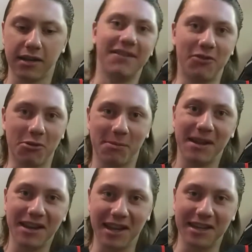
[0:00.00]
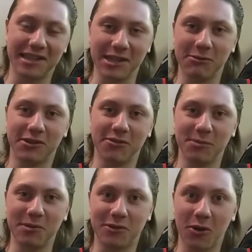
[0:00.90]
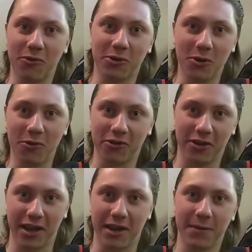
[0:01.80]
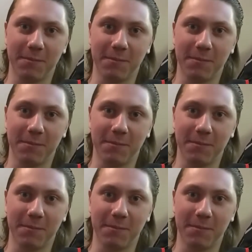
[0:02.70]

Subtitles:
If you repeat any sequence of moves over and over again,